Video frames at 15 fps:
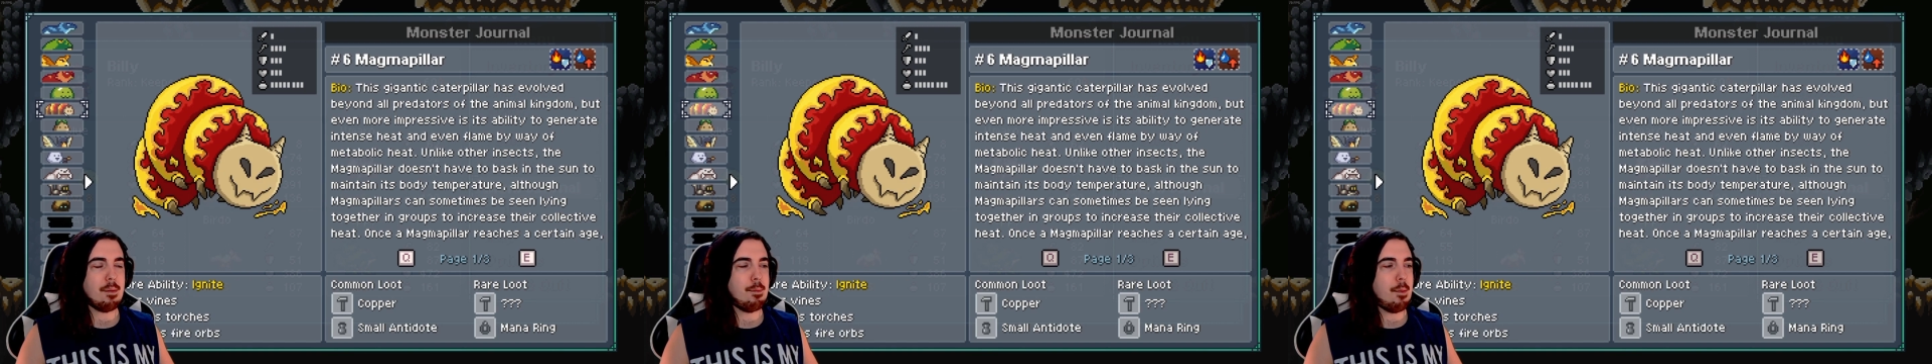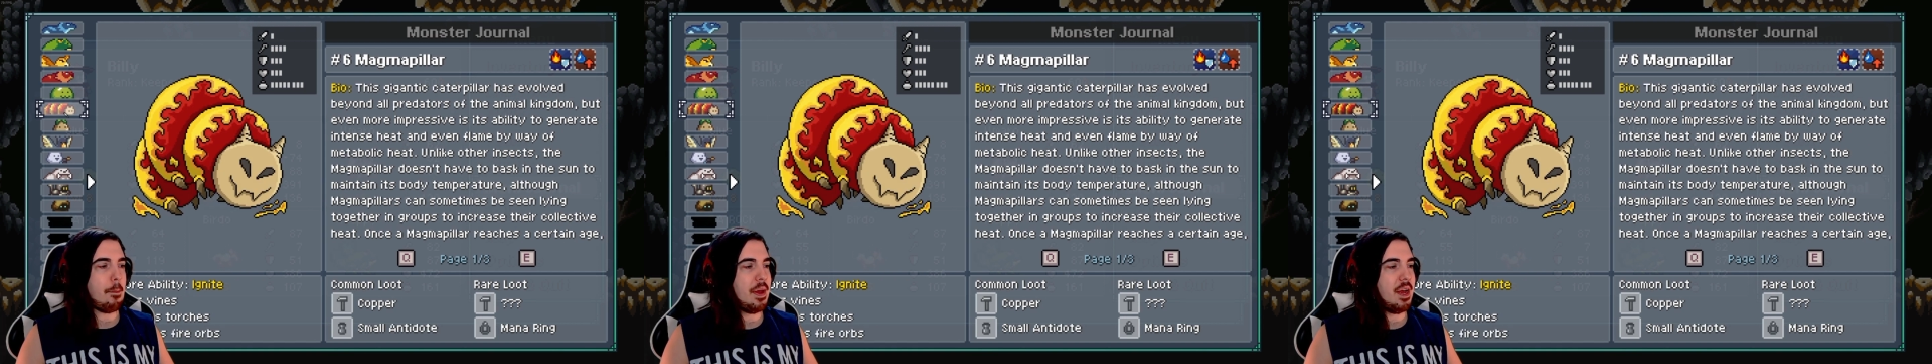
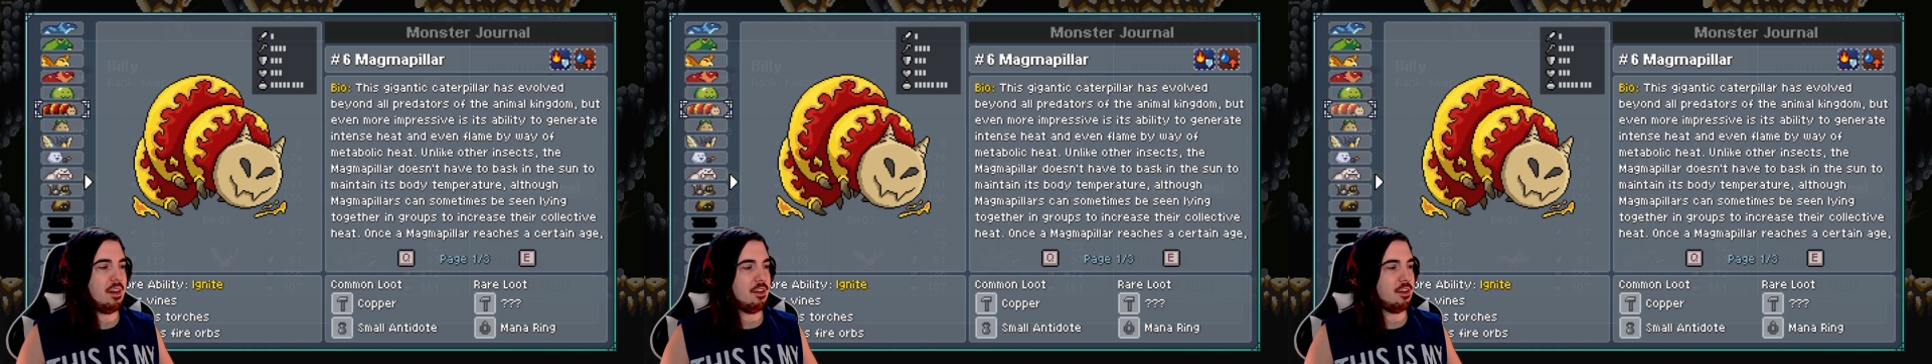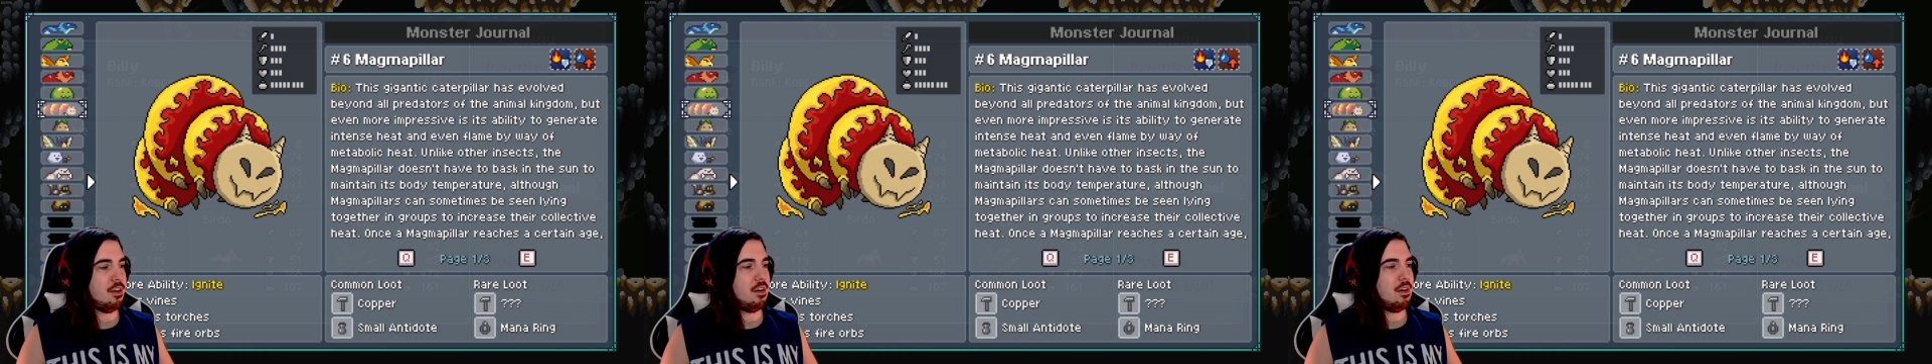of you and
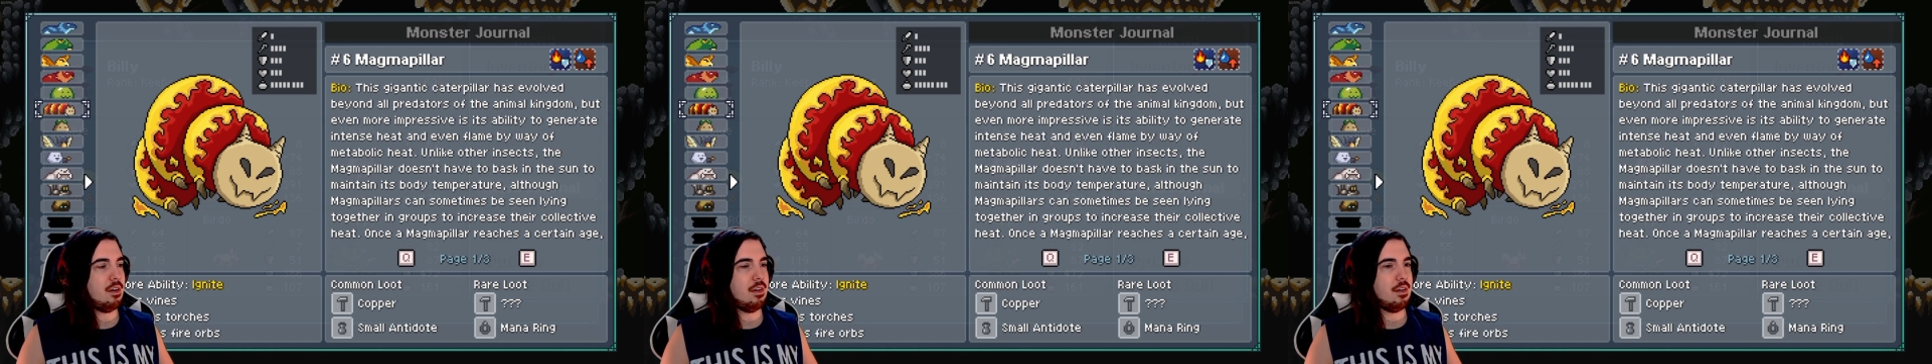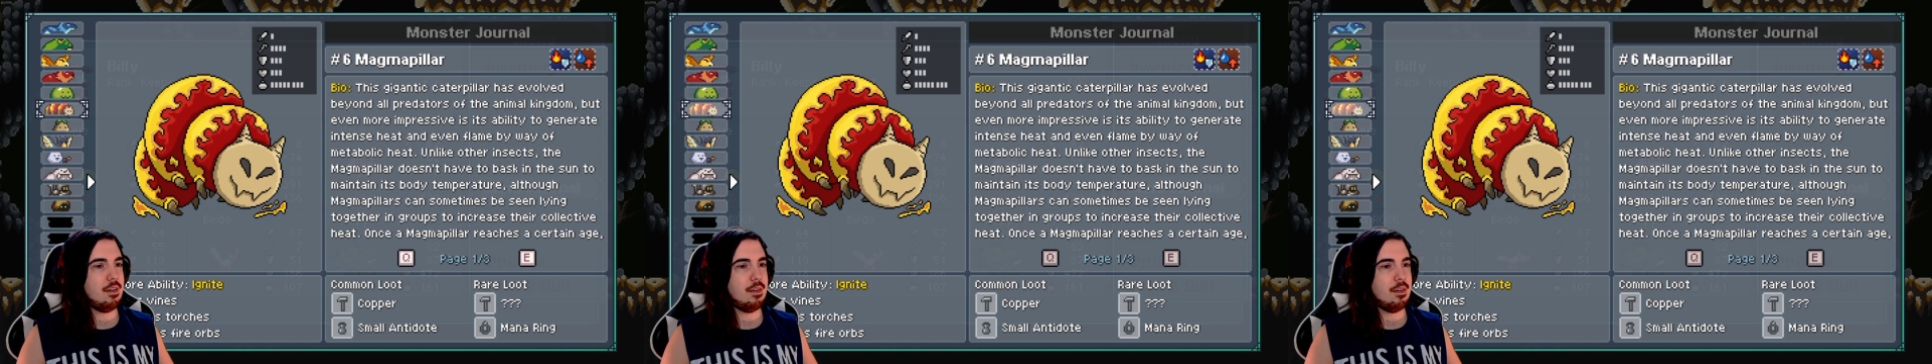those
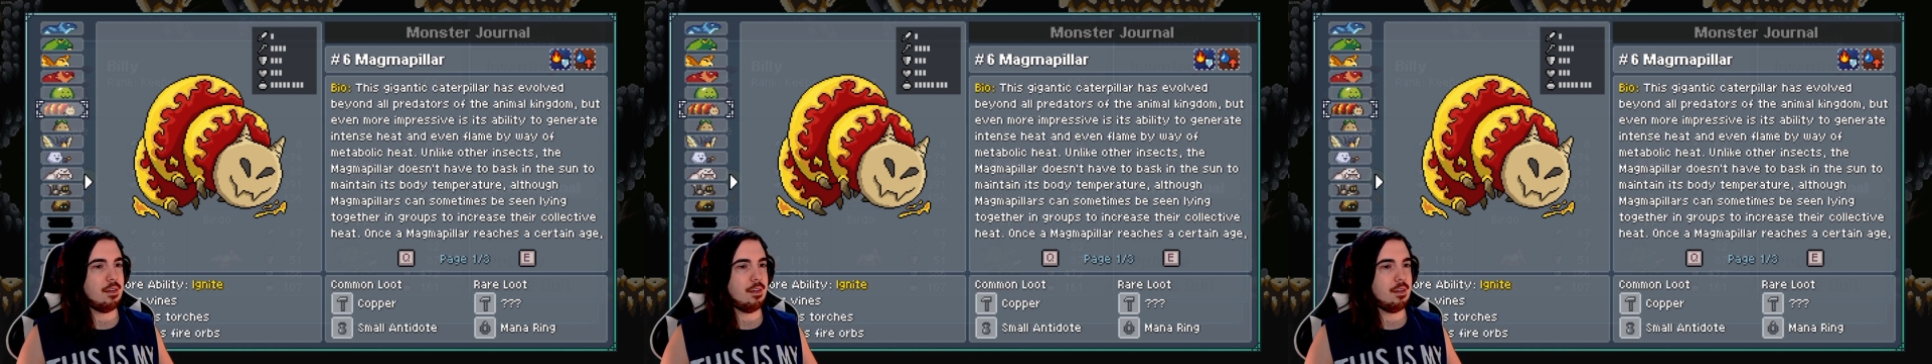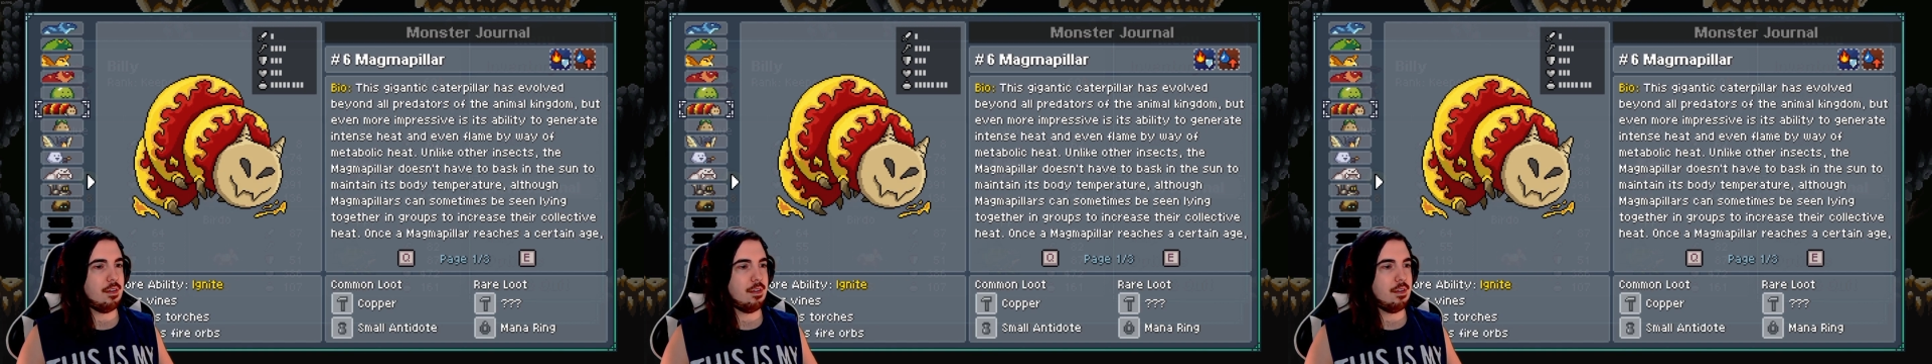around you.